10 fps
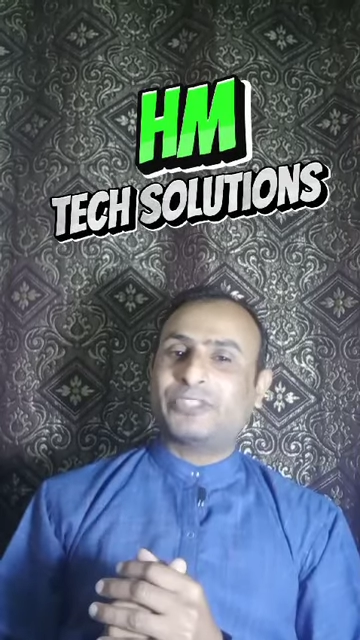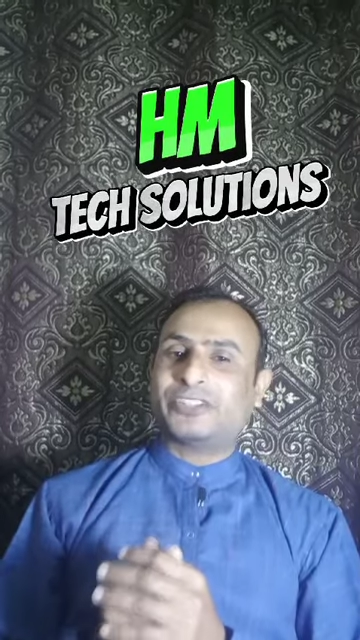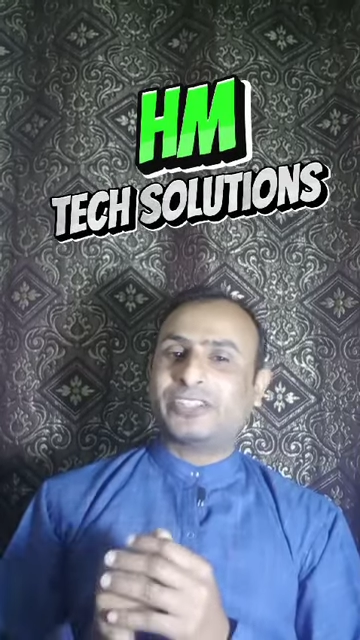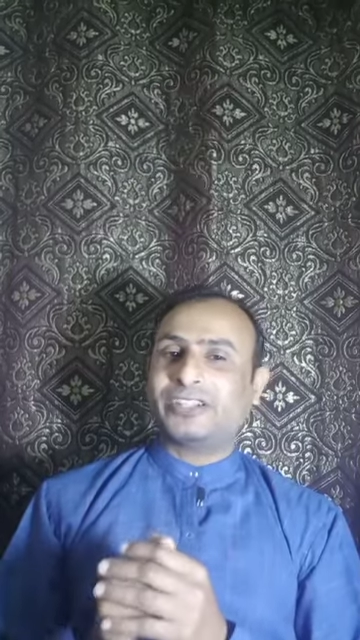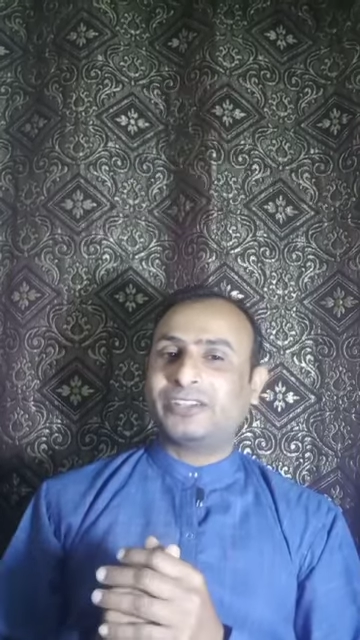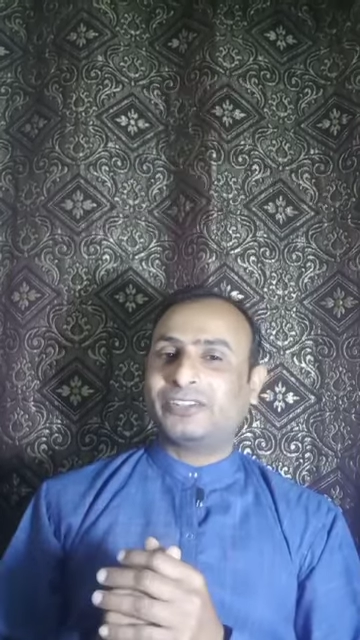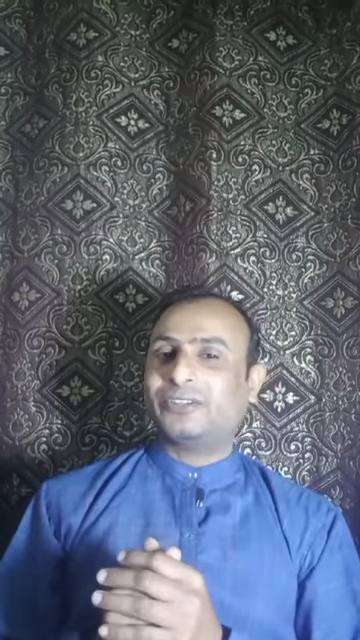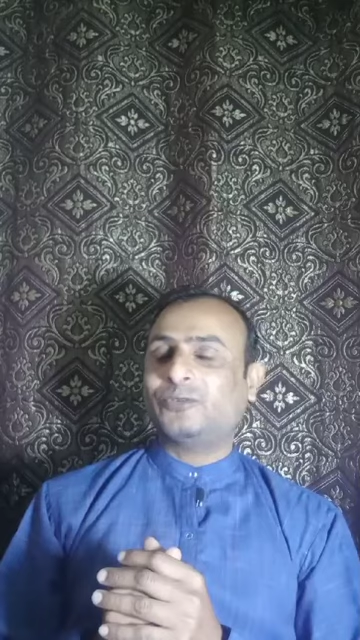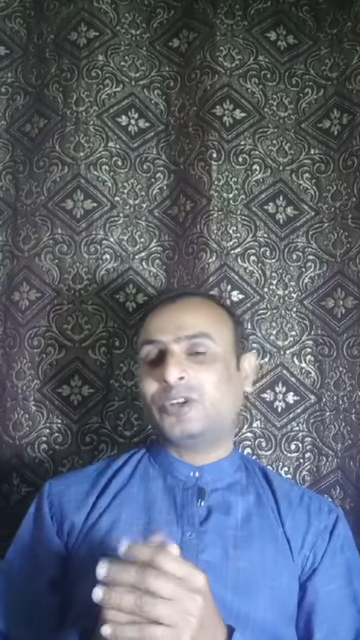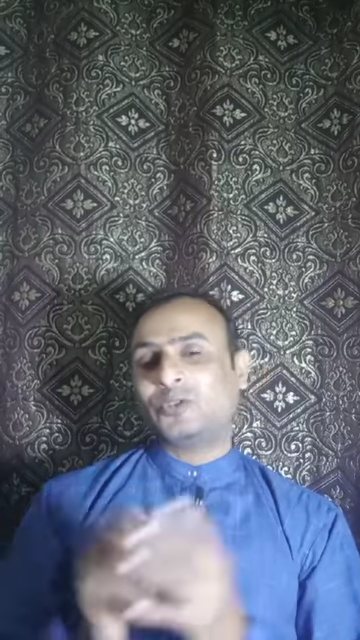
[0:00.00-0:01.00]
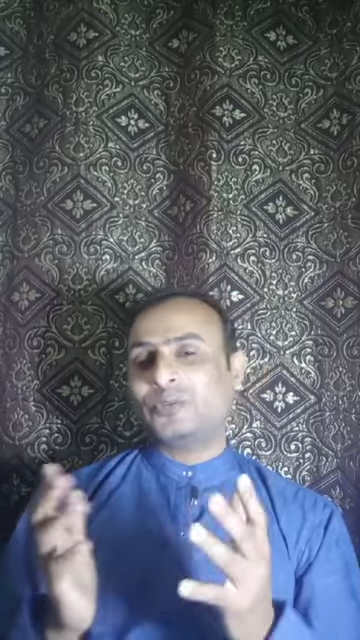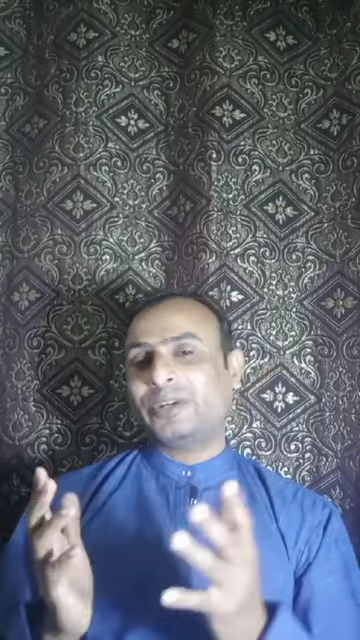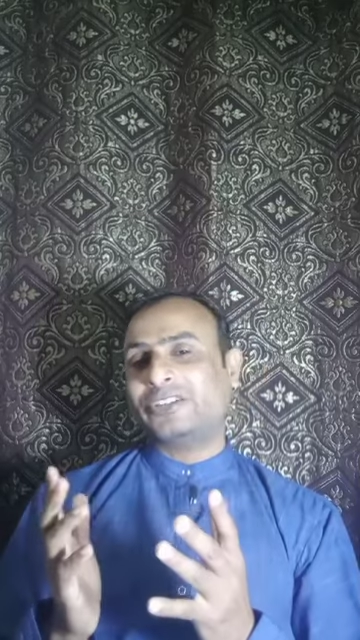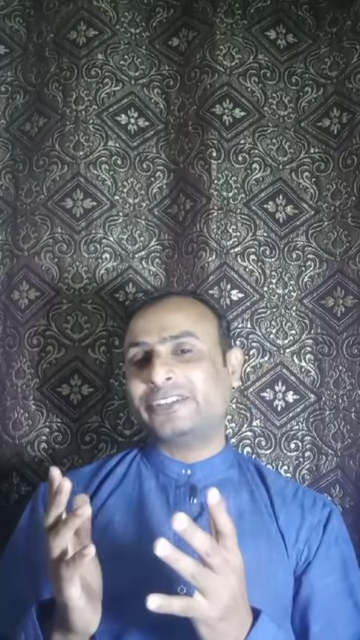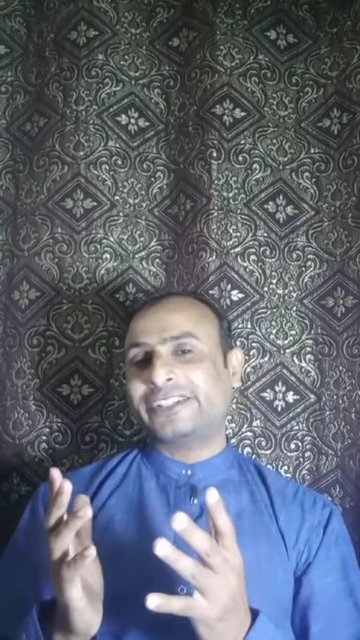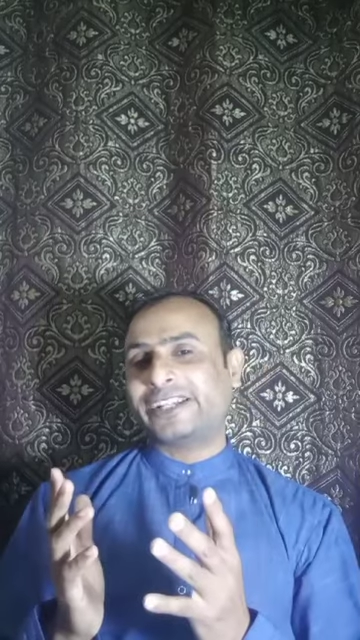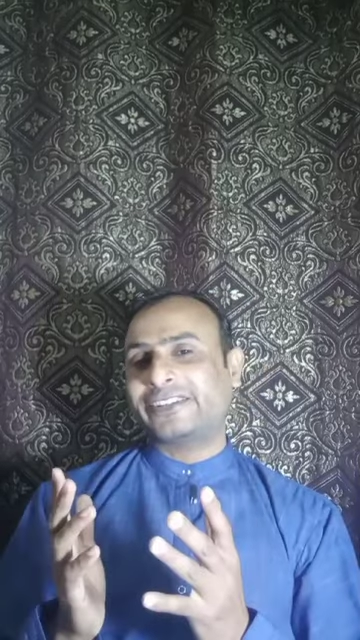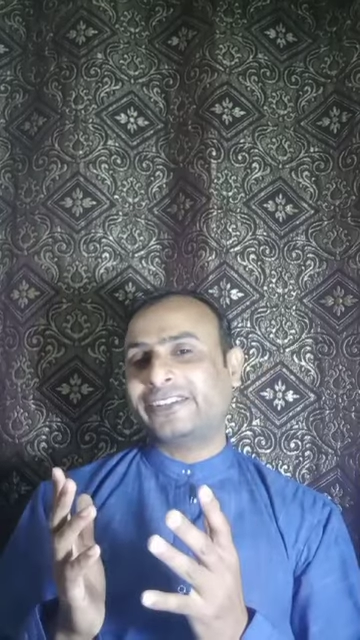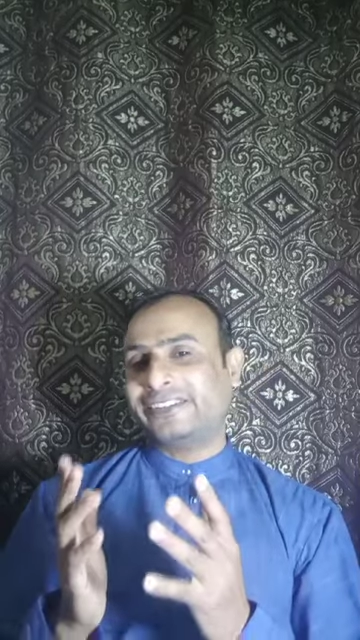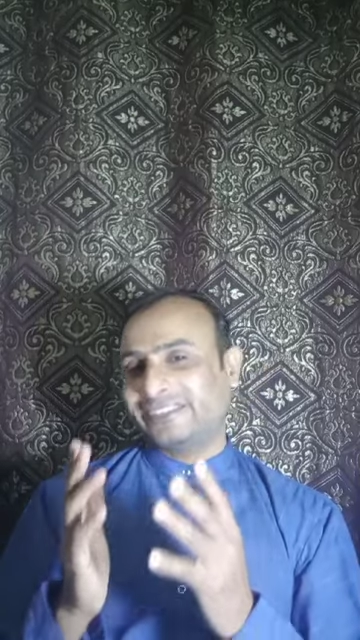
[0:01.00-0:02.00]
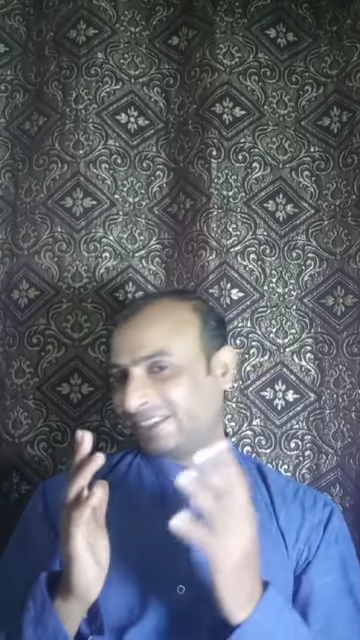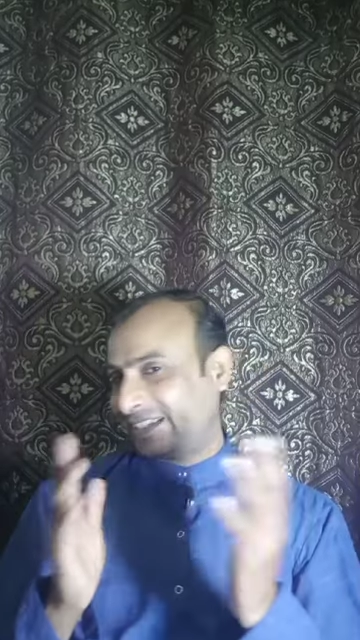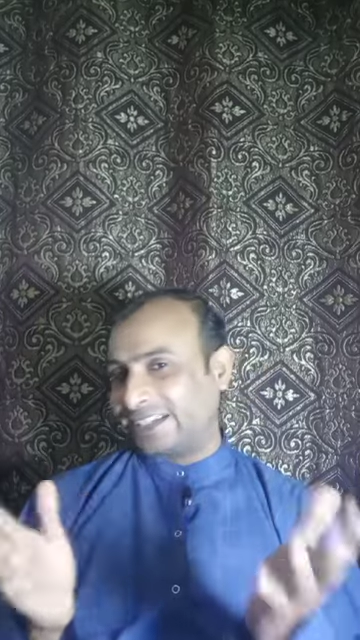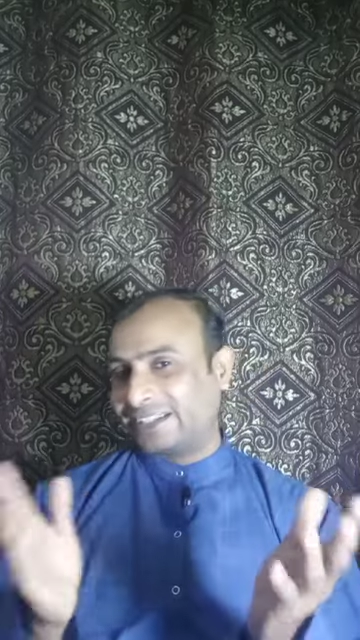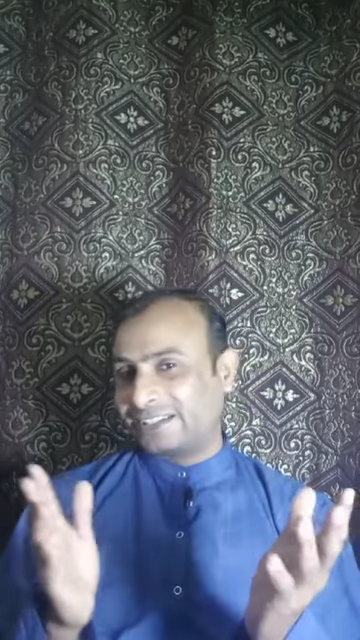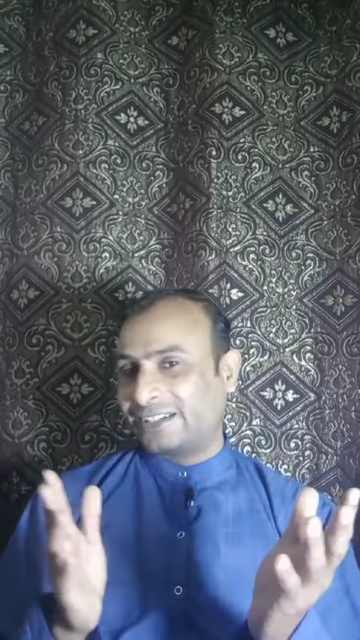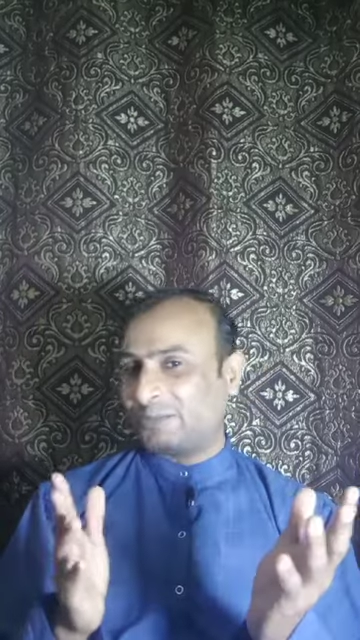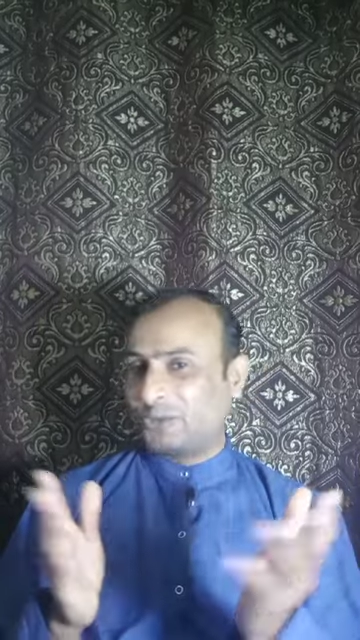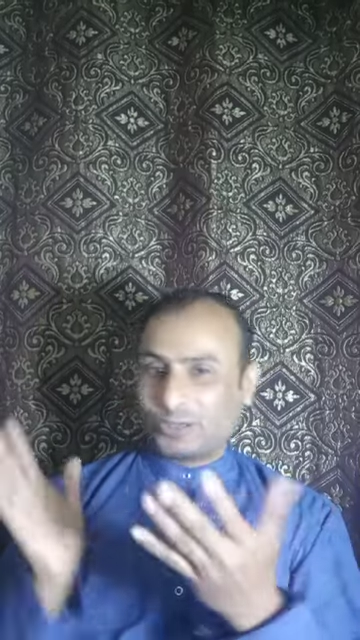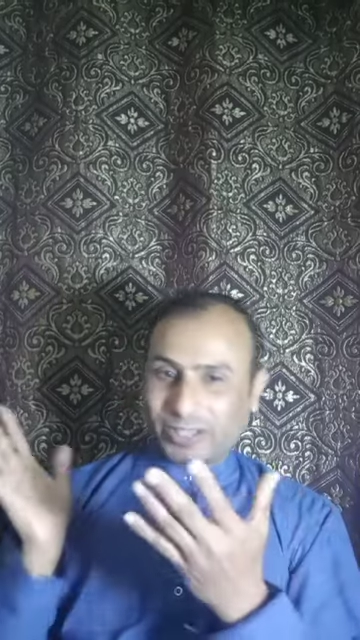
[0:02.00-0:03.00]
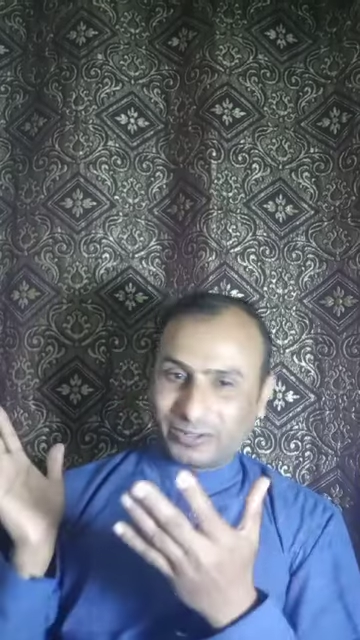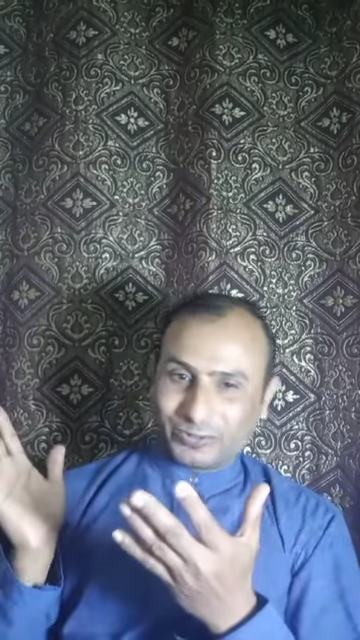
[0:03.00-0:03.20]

ZK100 walkthrough metal detector gate. Come to the